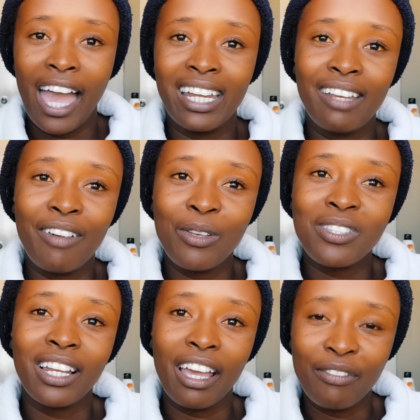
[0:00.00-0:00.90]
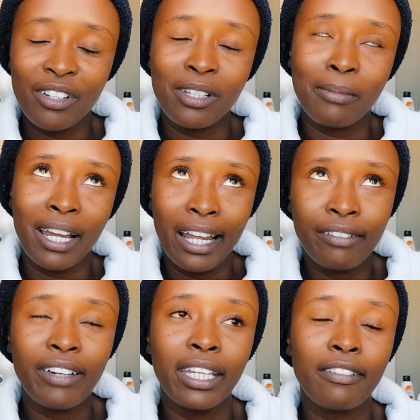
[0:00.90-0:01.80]
I never used an iPhone in my
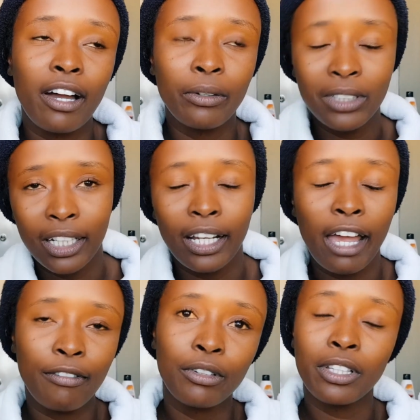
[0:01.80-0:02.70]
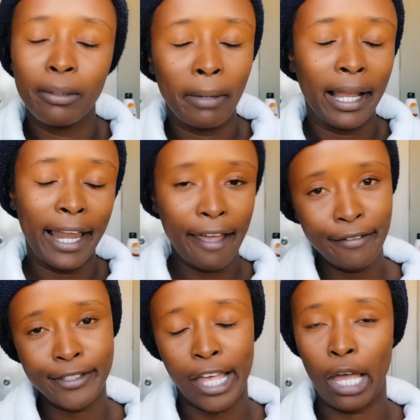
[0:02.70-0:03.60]
life. I never owned an iPhone in my
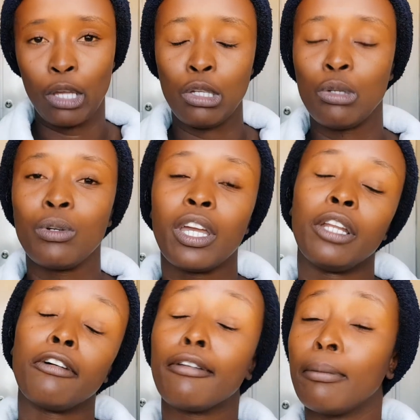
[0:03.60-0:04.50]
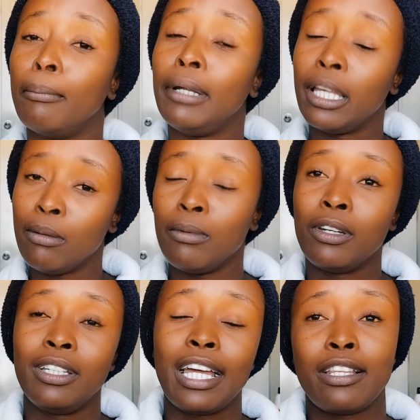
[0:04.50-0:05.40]
life. So you cannot blame me
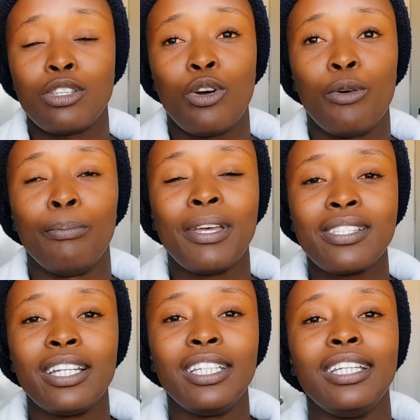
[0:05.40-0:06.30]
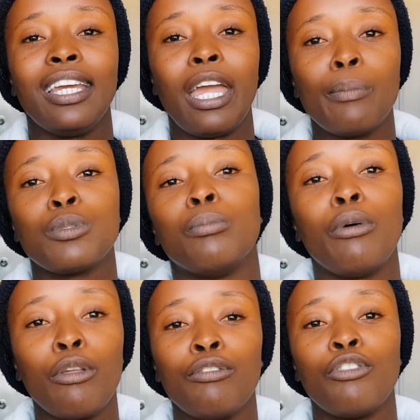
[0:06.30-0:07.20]
on that. So best editing apps
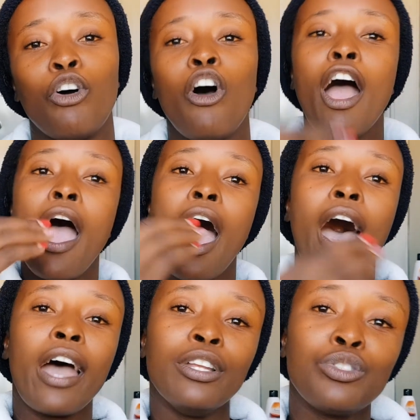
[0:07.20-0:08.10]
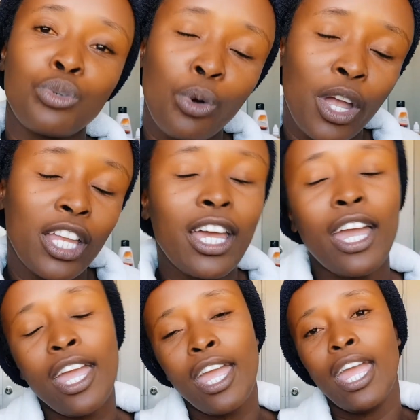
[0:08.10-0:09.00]
both for Android
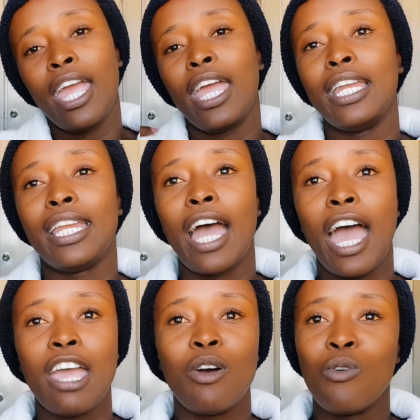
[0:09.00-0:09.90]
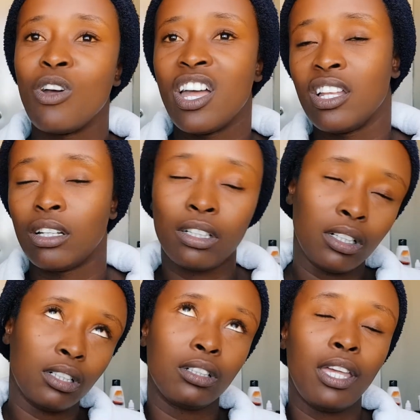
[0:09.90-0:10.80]
and iOS.
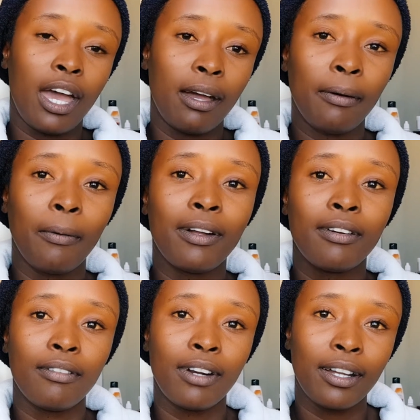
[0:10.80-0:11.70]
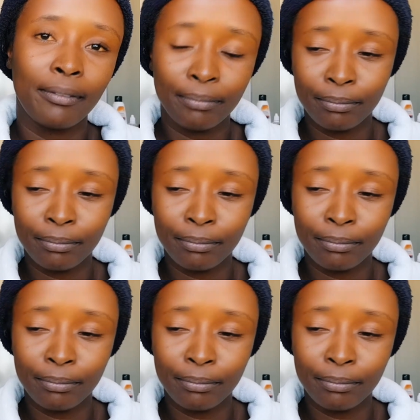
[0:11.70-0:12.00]
Ugh, yeah, whatever.